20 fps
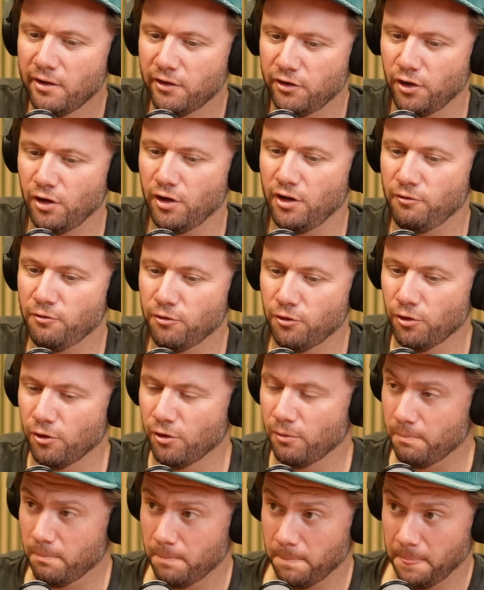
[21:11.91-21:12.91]

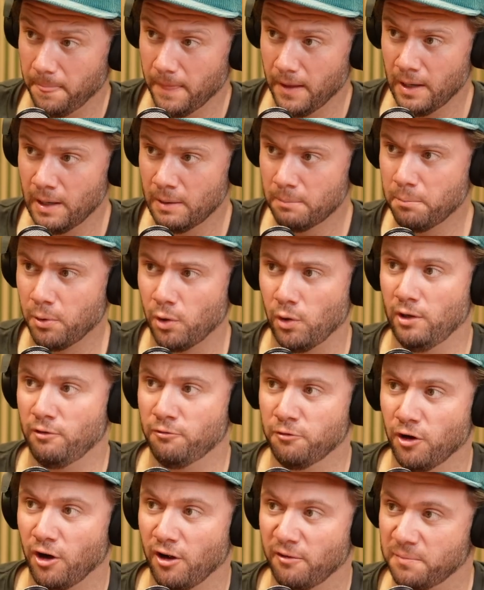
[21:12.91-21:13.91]

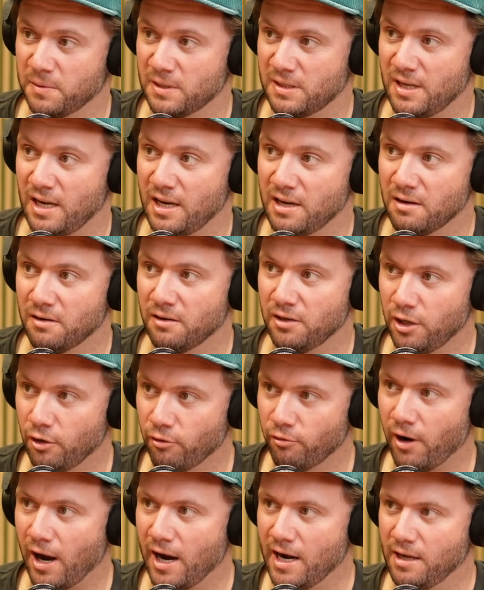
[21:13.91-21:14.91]
34.5%
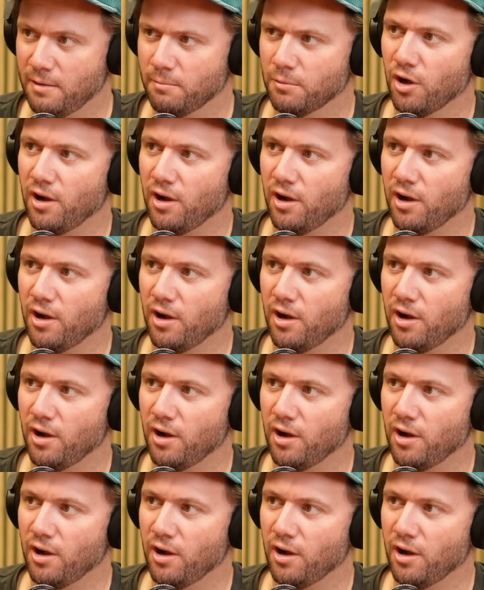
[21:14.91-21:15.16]
uranium.